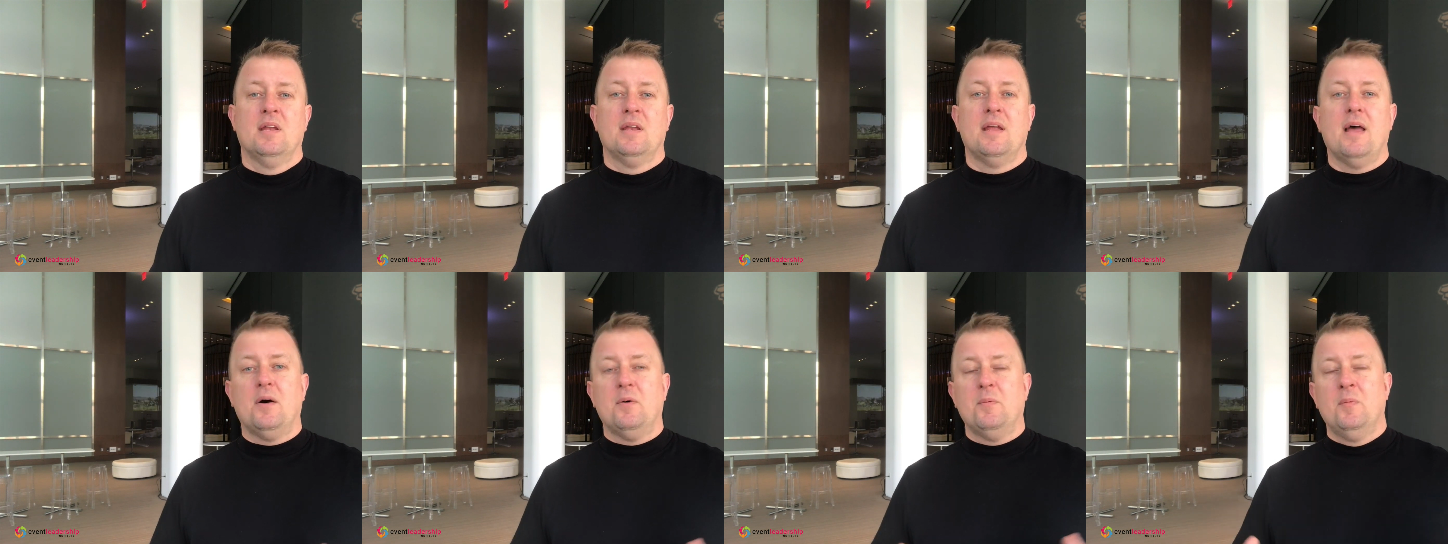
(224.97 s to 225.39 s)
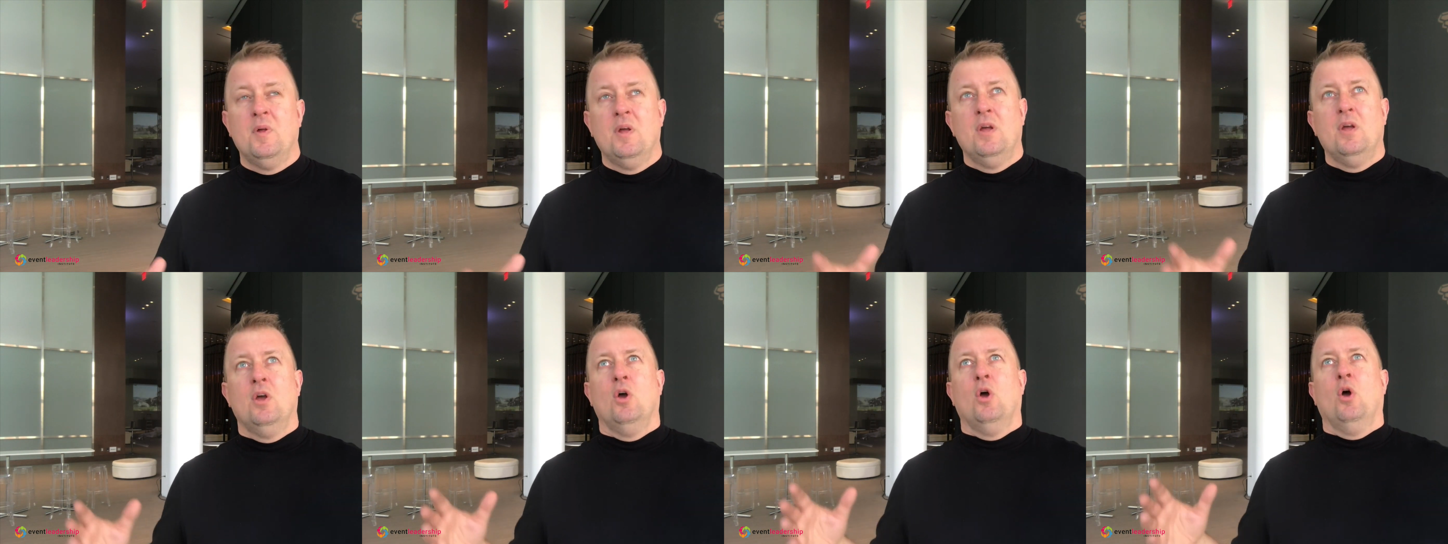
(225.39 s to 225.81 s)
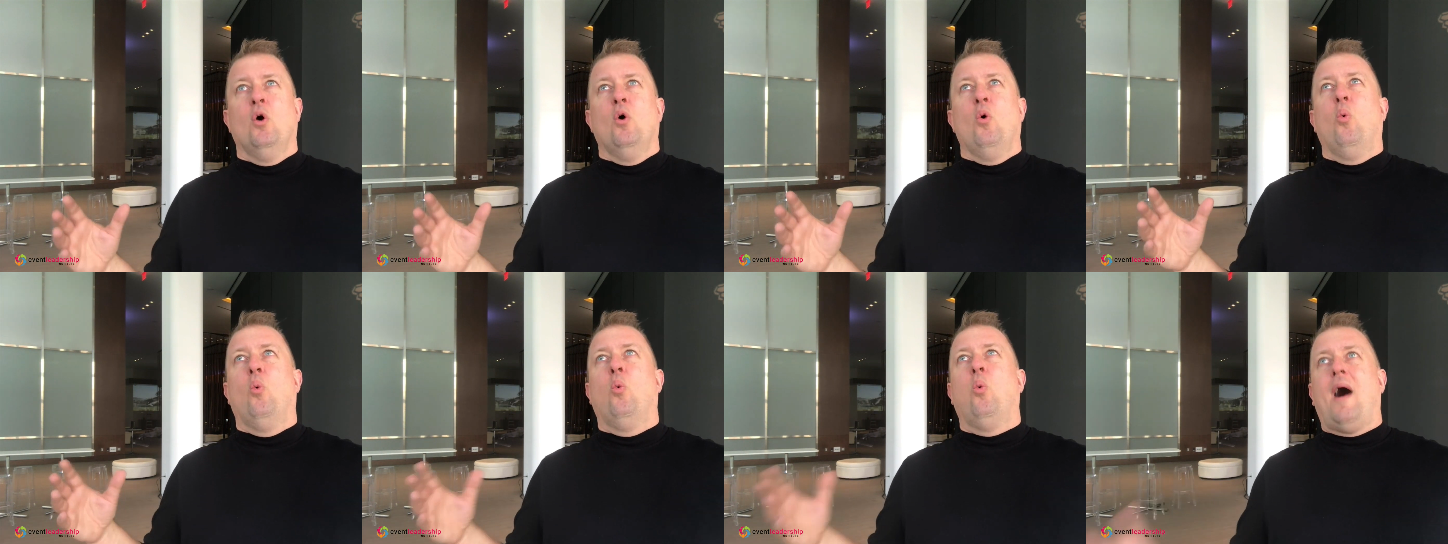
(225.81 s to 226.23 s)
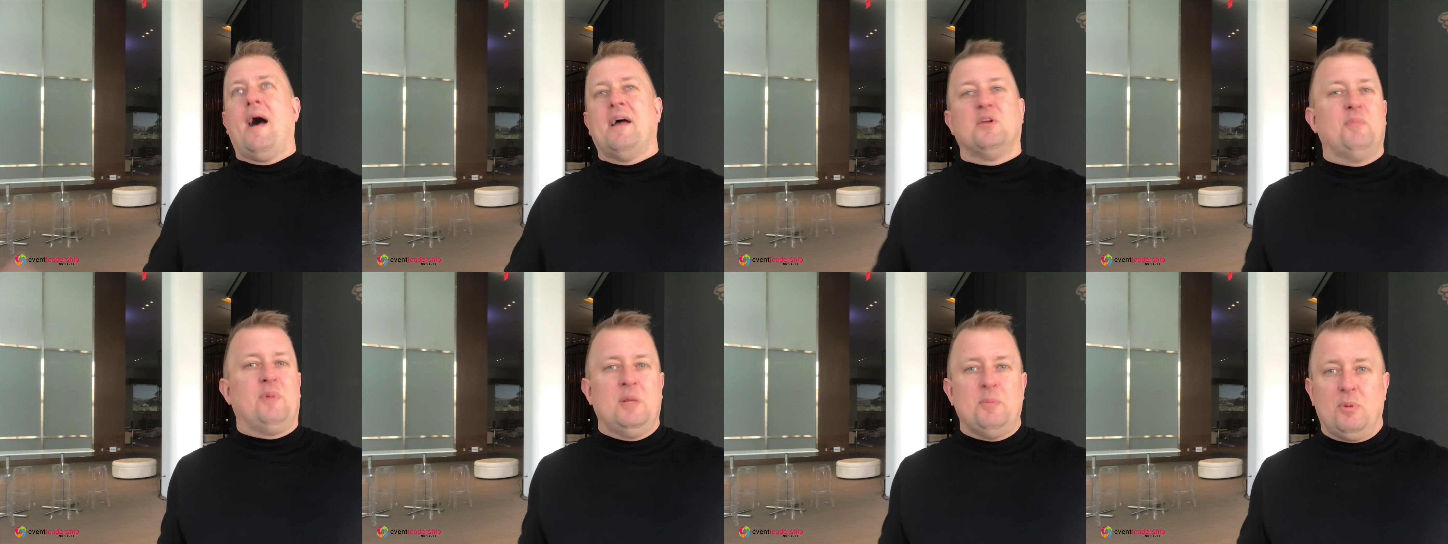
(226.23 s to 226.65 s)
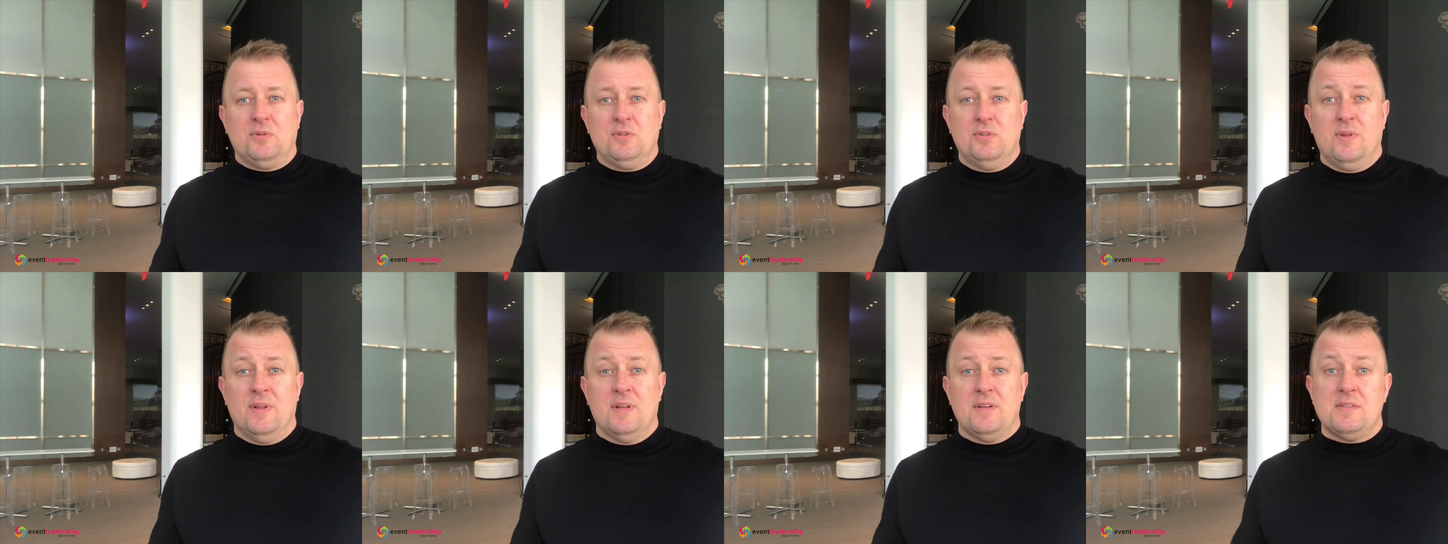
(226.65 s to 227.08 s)
Now, why do people
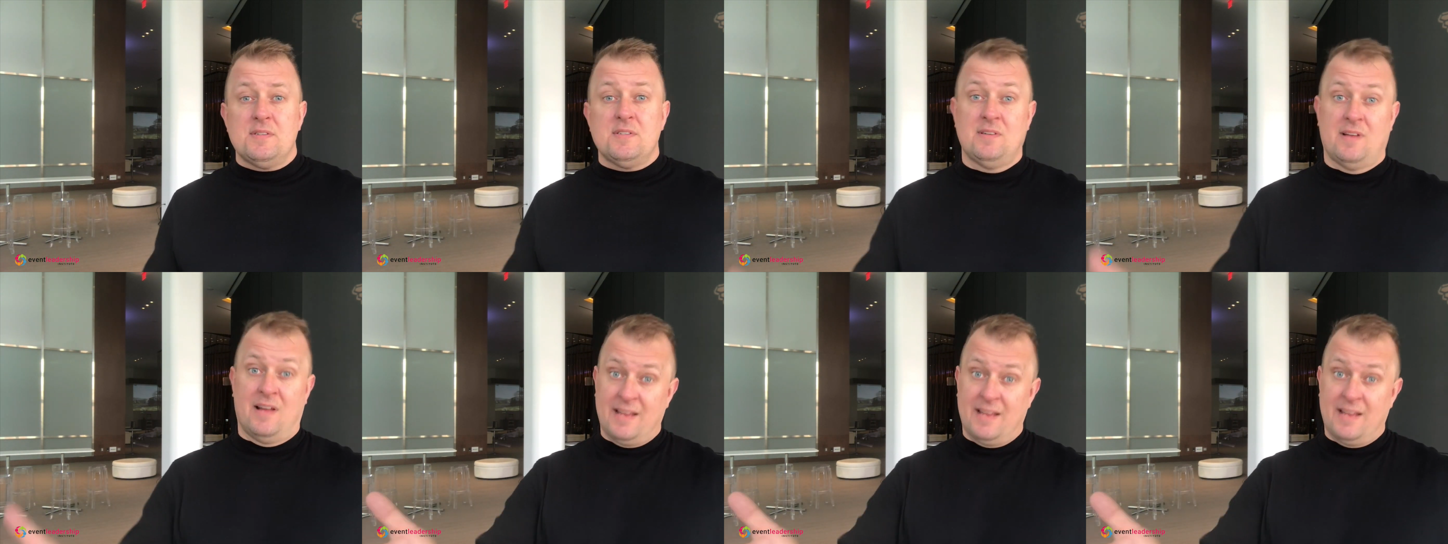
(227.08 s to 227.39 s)
do this?